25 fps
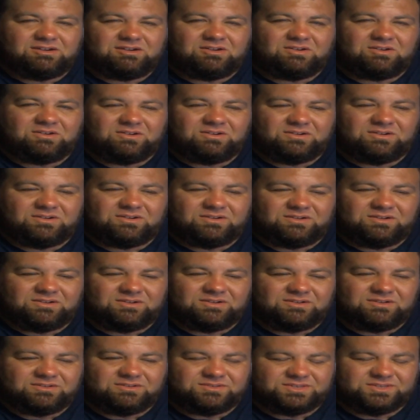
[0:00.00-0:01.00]

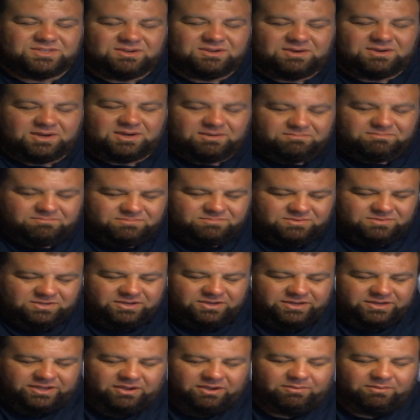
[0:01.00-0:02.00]
Oh, sorry, I'm
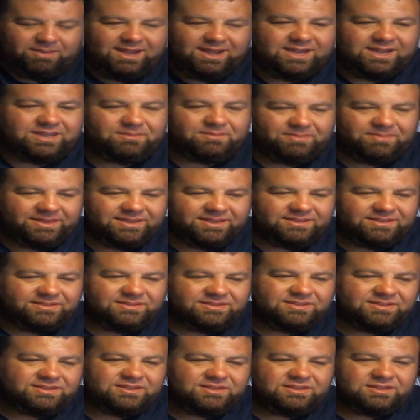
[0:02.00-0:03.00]
gonna go back a bit.
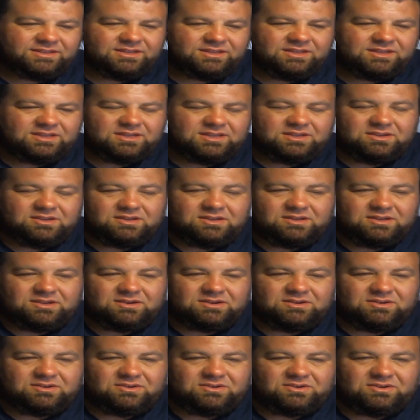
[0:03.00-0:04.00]

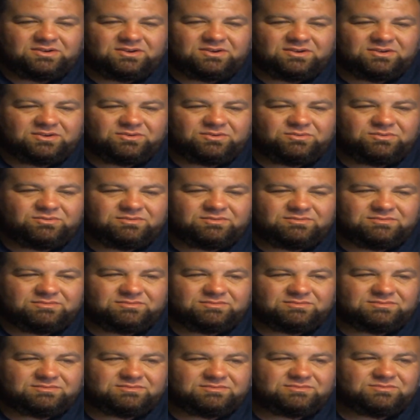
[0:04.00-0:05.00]
Oh,
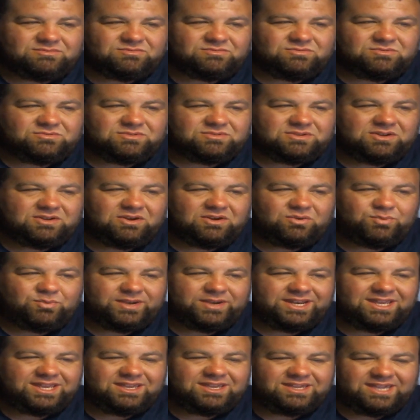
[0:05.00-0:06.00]
God,
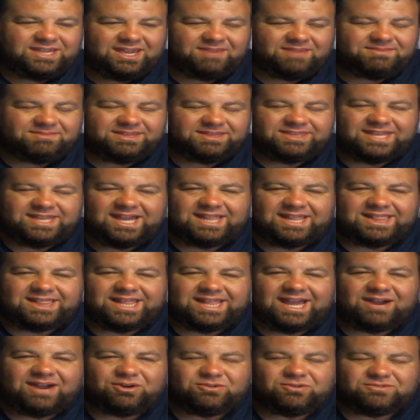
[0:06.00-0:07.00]
when he came in that
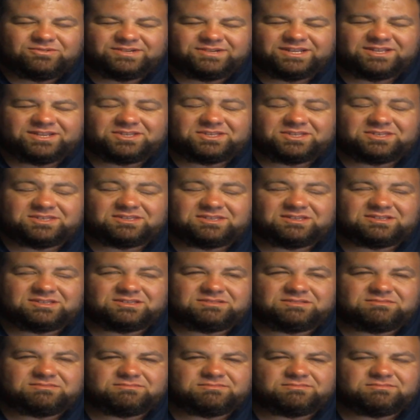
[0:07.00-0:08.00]
loud, it's
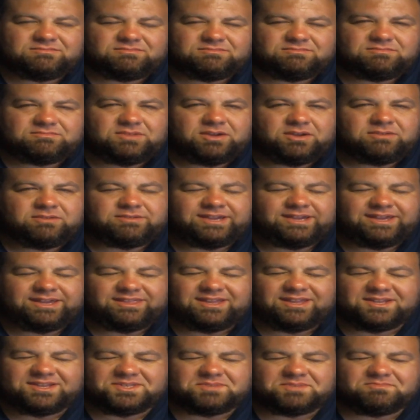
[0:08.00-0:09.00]
just... Okay,
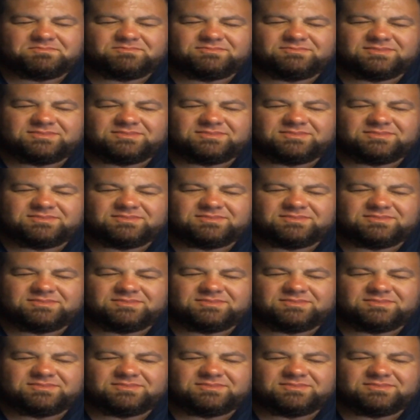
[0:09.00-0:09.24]
that's...